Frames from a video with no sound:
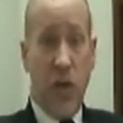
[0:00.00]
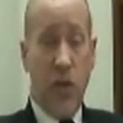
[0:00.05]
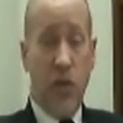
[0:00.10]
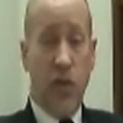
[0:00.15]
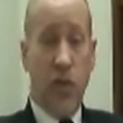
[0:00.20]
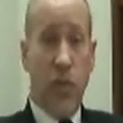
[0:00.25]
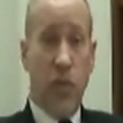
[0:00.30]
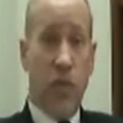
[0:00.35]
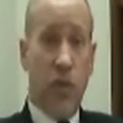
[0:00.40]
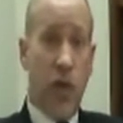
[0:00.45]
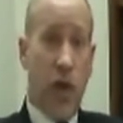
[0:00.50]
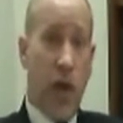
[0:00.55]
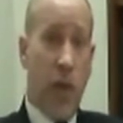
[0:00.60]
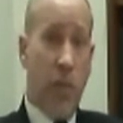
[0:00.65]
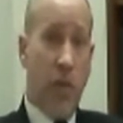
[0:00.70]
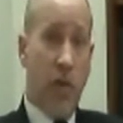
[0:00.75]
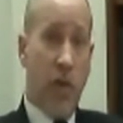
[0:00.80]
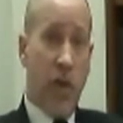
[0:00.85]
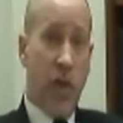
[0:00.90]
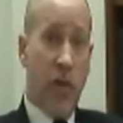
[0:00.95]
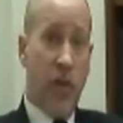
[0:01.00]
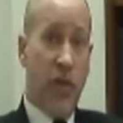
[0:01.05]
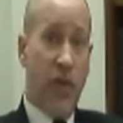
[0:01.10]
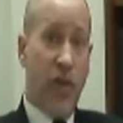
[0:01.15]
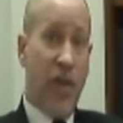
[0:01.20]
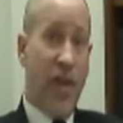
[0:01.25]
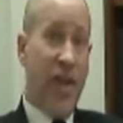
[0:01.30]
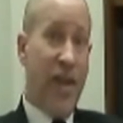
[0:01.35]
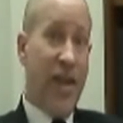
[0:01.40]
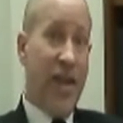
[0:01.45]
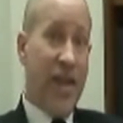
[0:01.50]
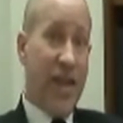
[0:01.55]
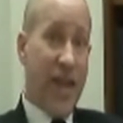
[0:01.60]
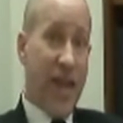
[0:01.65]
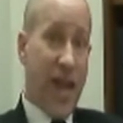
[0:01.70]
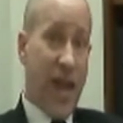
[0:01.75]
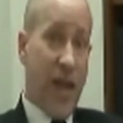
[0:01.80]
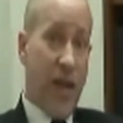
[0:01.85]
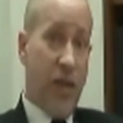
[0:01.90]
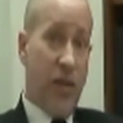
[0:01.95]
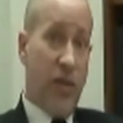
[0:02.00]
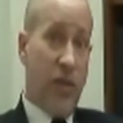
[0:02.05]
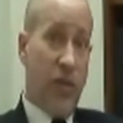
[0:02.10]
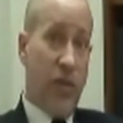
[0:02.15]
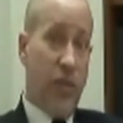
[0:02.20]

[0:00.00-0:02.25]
a primer dose, it counts.